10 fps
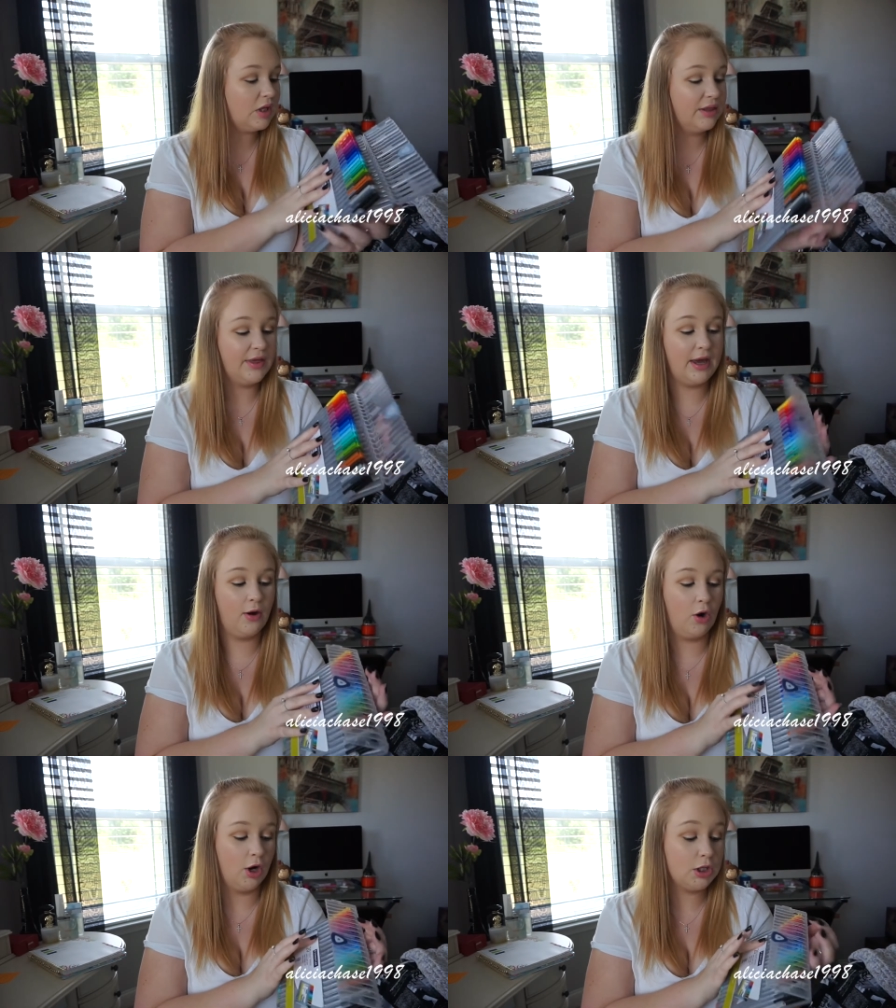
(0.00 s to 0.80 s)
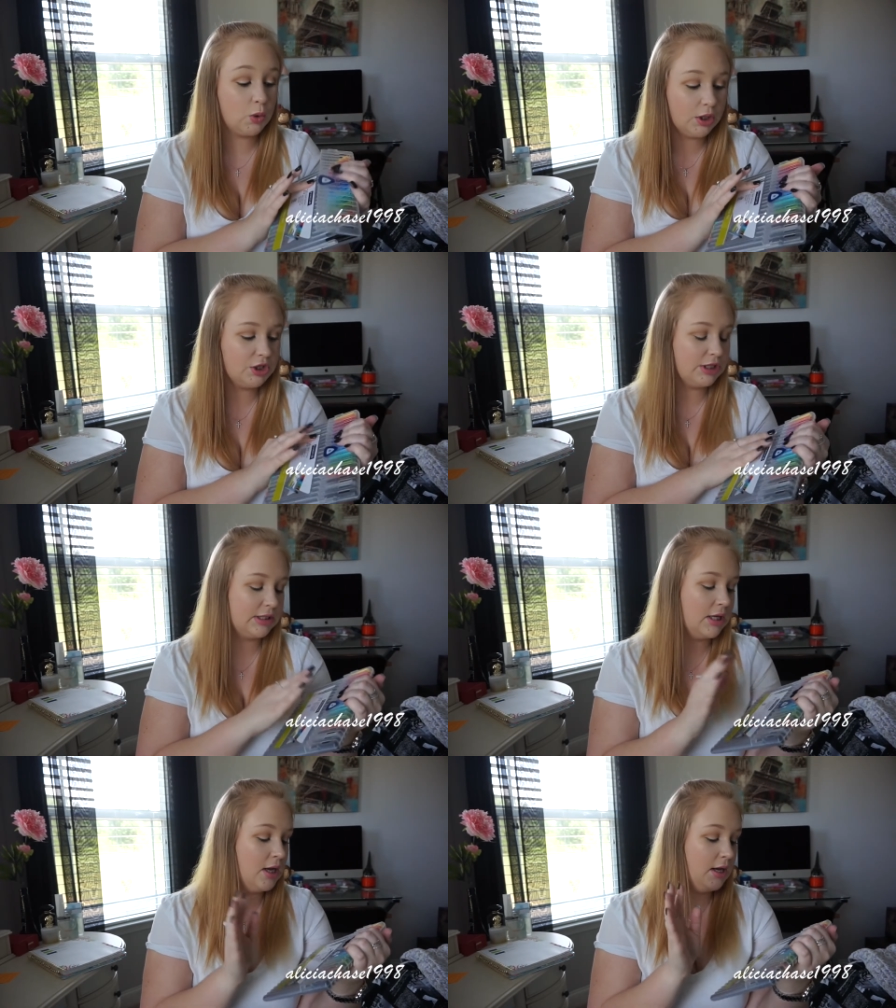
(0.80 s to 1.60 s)
They are
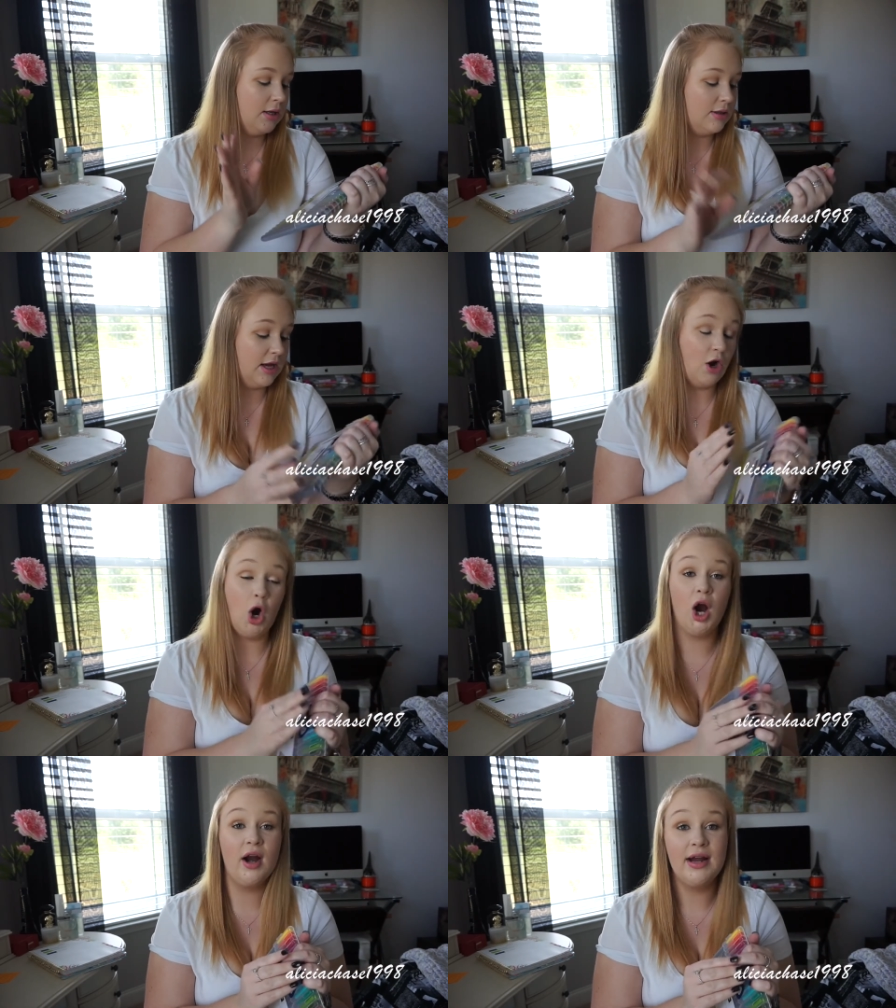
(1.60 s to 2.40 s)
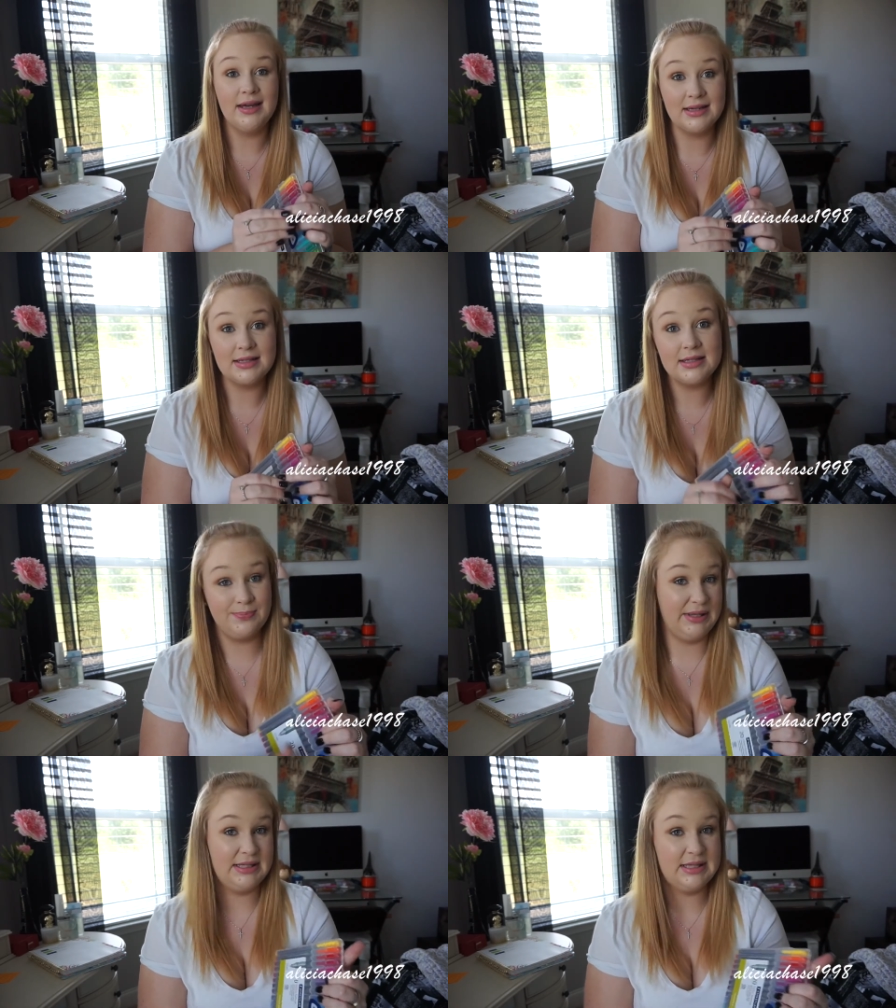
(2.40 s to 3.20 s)
gorgeous. They are
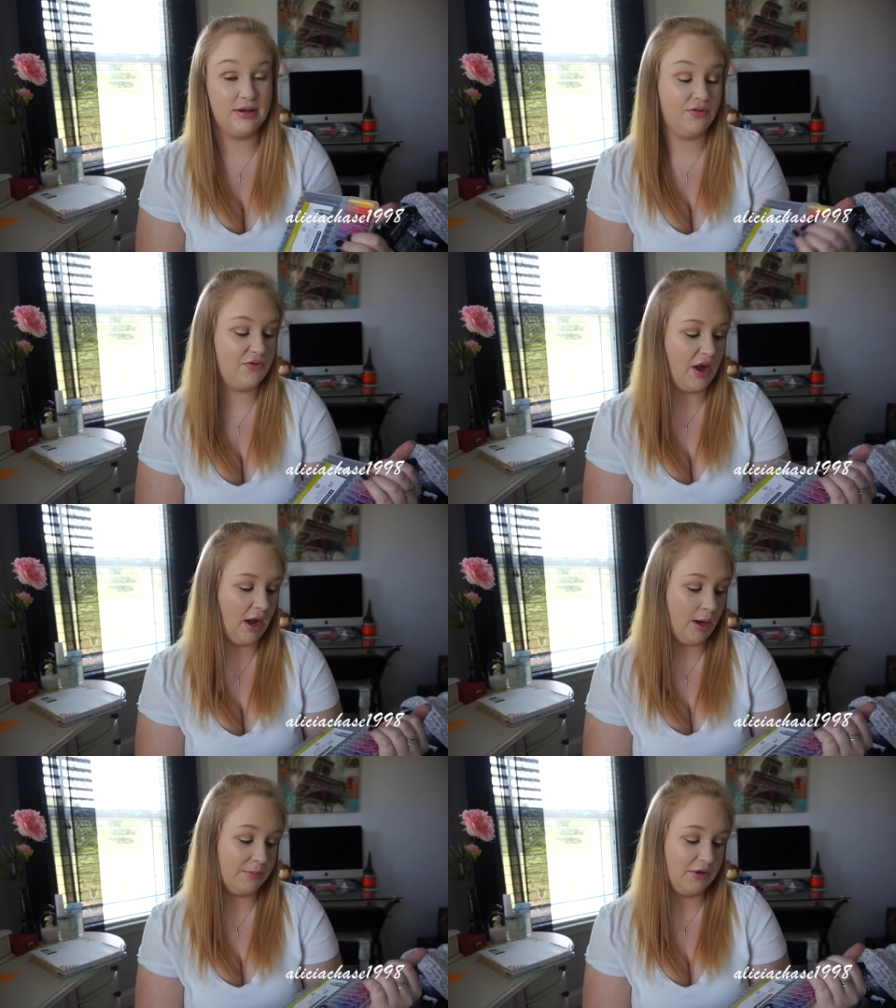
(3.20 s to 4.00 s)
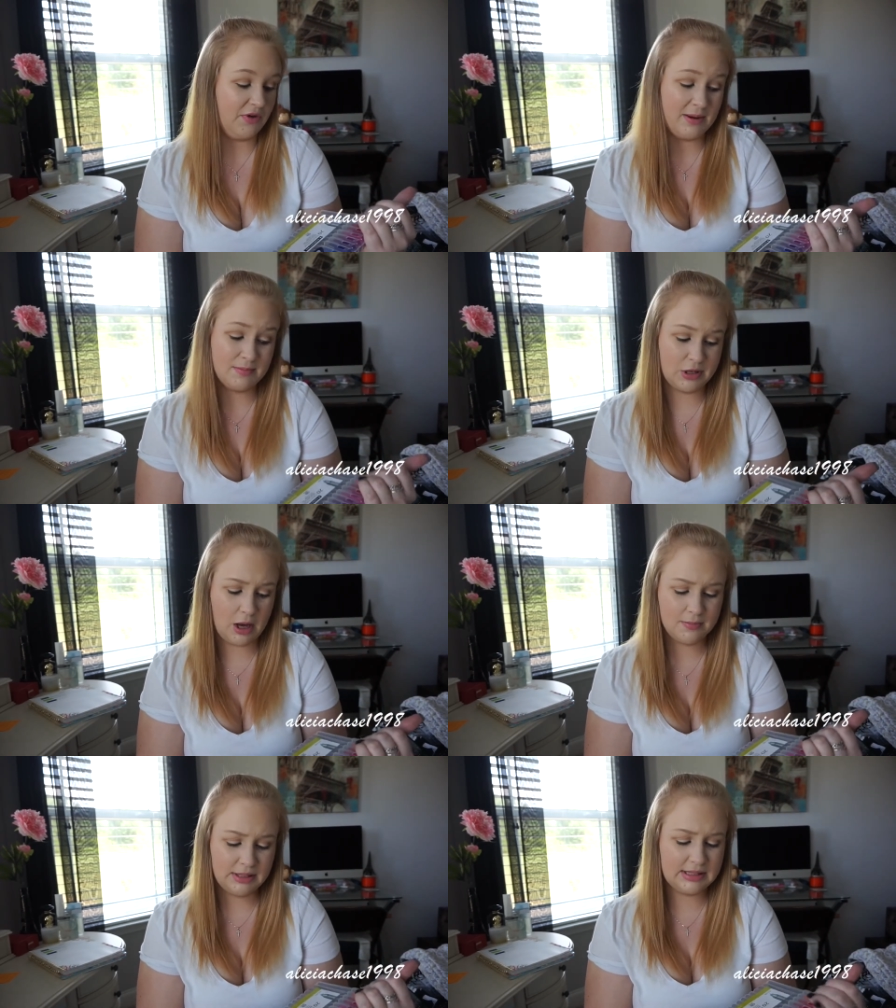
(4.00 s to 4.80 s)
expensive. If I'm
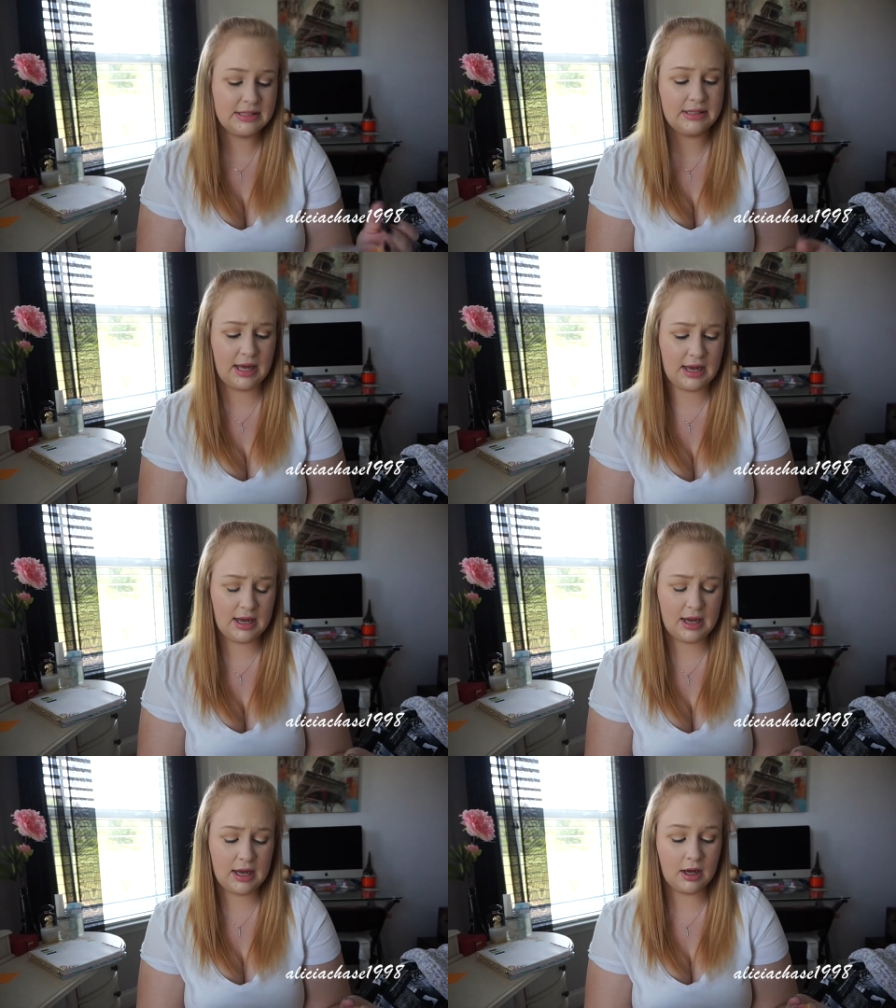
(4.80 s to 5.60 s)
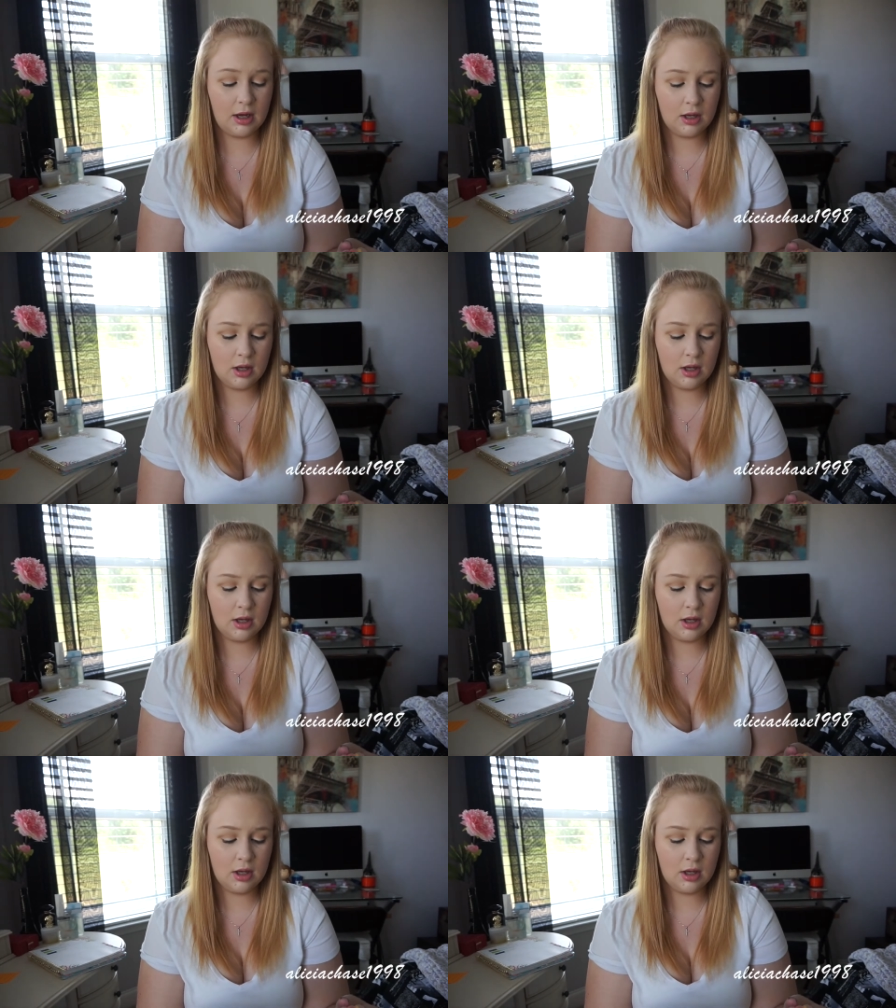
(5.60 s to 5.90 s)
not mistaken,